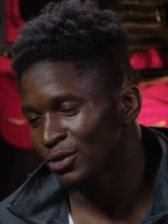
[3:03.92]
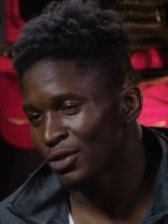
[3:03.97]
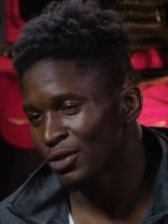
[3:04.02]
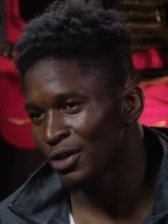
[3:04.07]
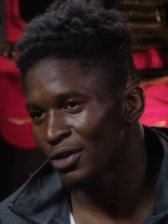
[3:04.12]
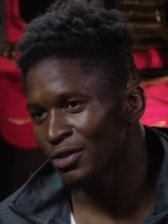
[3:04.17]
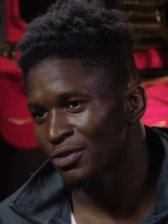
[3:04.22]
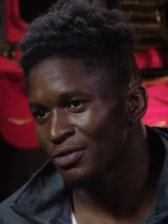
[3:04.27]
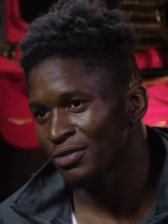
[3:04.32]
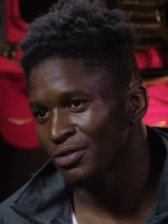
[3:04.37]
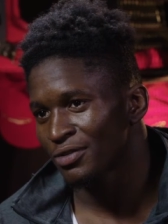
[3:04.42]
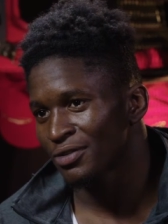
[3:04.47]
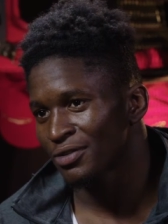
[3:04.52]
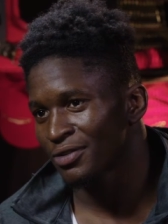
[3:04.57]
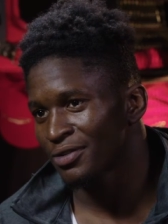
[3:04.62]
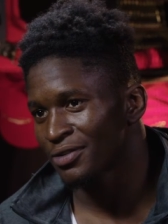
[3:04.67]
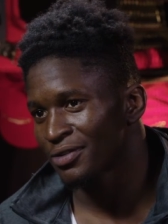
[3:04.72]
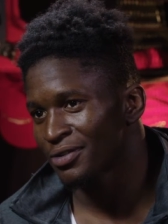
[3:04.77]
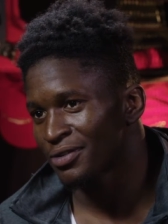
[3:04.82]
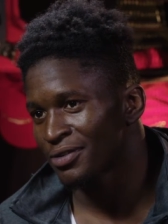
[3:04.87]
Rudolph.
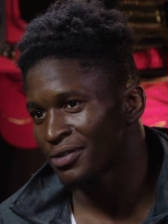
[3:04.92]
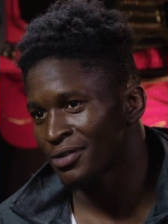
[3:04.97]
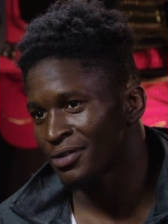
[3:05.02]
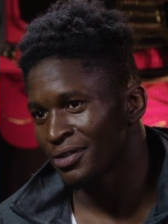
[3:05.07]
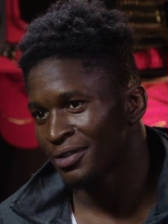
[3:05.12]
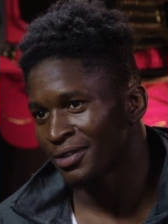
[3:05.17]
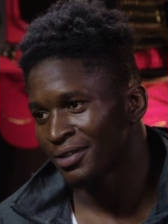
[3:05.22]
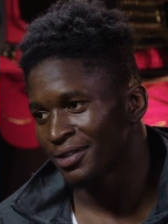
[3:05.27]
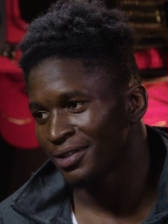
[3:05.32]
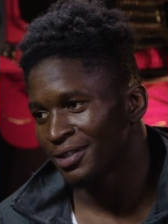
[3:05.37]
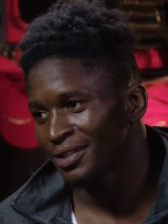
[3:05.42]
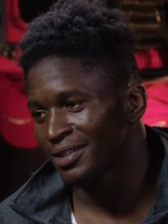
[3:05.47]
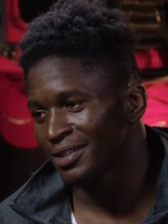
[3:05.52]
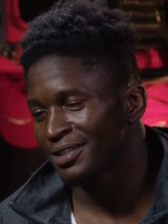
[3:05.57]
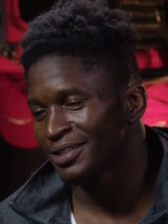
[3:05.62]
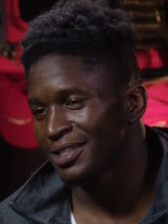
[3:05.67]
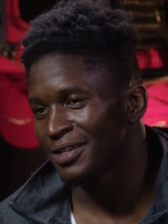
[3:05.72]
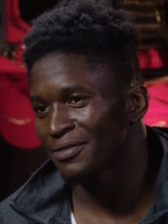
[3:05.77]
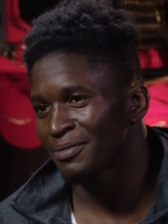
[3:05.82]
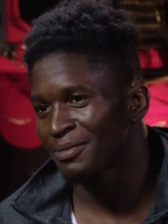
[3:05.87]
How okay.
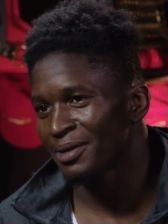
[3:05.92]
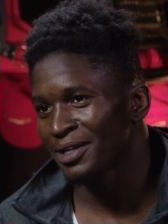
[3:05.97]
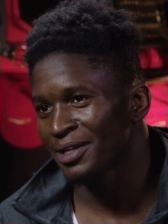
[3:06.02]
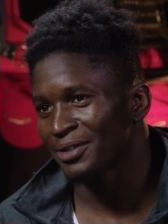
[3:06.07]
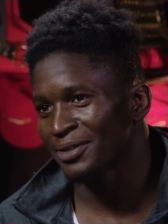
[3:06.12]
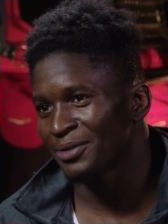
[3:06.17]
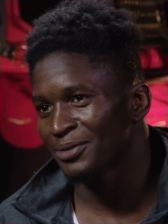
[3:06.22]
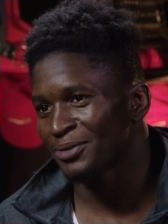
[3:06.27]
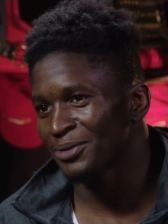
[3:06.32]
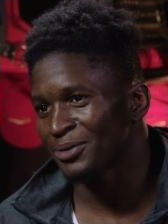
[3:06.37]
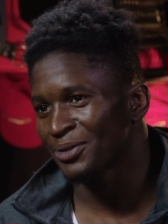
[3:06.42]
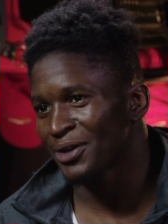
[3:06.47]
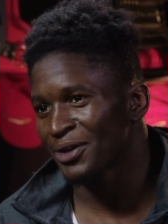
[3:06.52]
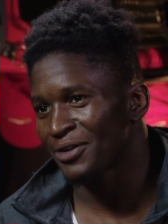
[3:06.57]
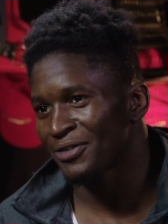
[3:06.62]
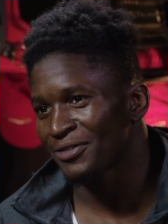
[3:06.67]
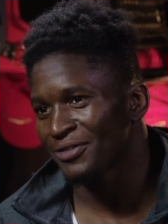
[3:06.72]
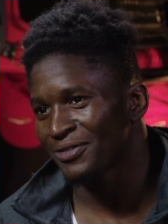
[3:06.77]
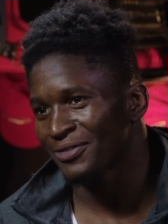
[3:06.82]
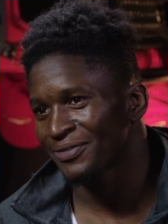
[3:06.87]
Because everybody know
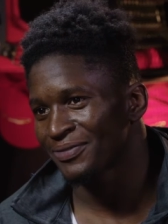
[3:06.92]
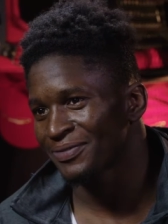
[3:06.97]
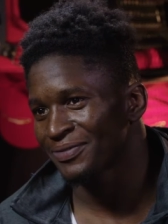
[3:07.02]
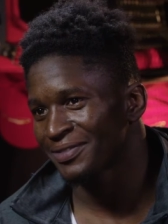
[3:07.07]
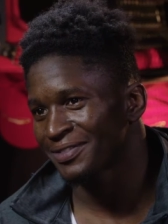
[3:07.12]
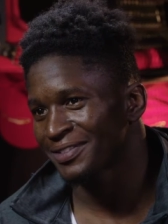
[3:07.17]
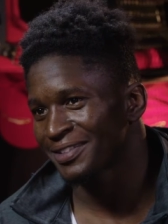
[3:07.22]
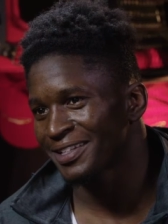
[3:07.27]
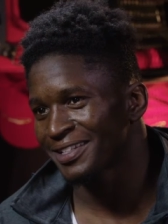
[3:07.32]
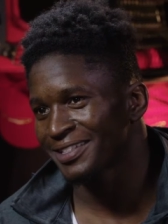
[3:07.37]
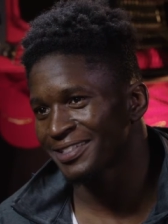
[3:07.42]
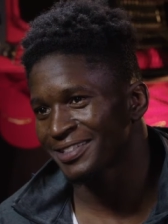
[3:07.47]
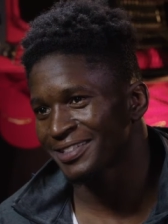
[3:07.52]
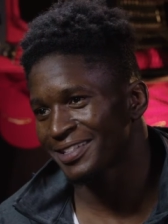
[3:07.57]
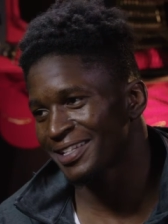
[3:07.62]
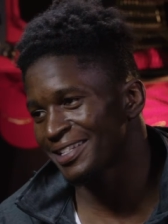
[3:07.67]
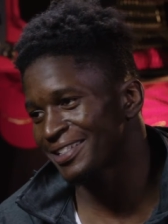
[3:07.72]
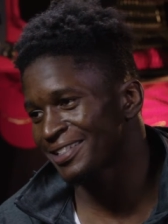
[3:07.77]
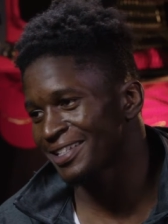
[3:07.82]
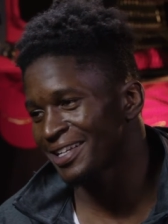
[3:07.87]
Rudolph. That's
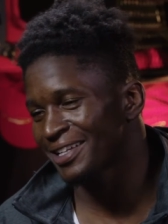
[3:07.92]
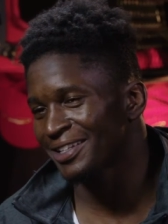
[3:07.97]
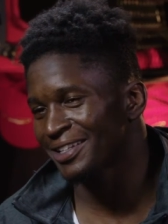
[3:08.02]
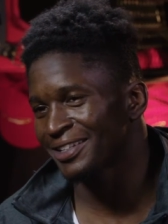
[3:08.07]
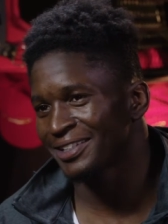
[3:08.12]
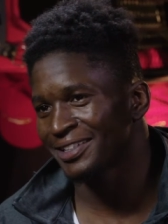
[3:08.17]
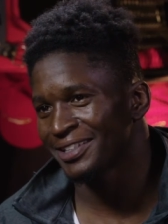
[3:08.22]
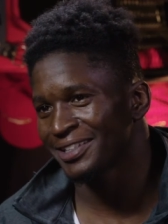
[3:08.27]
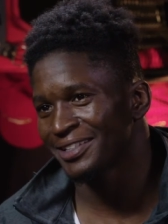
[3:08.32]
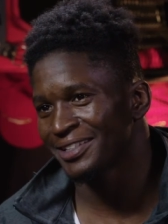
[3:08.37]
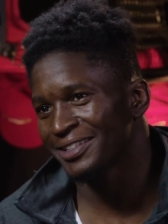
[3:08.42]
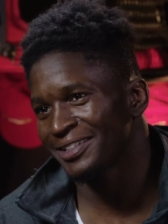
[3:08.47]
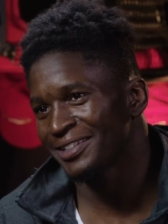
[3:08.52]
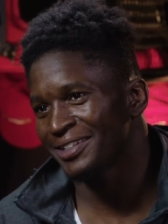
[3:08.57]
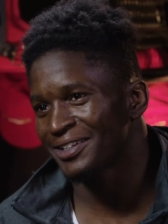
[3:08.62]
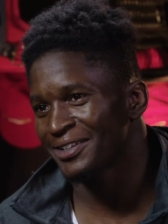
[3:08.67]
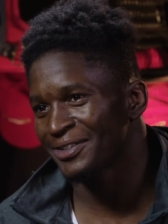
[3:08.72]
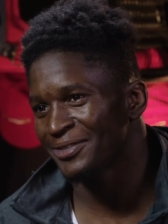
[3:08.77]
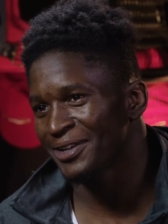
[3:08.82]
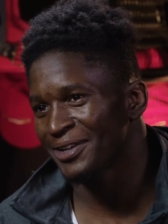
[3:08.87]
that's Santa lead
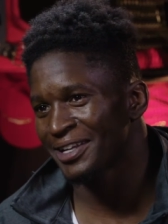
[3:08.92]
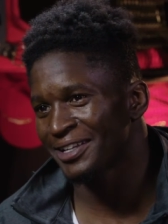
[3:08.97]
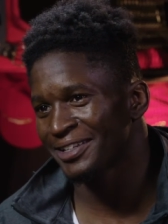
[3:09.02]
uh,